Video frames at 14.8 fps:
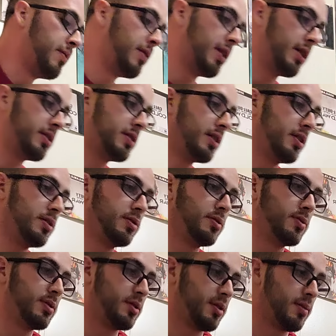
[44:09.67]
I tell
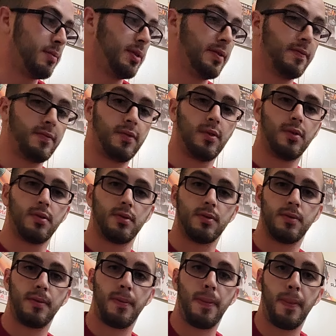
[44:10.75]
you, it's a bin full.
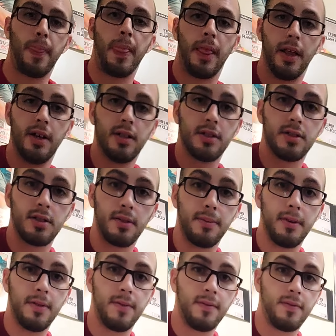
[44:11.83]
It is a
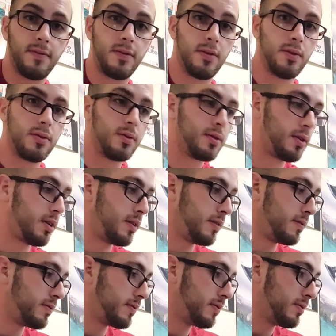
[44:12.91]
bin full of
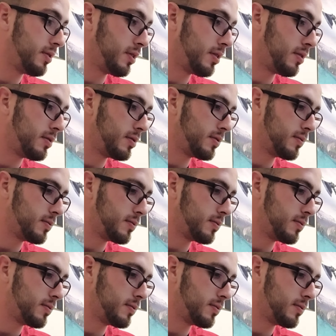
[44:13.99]
dolls.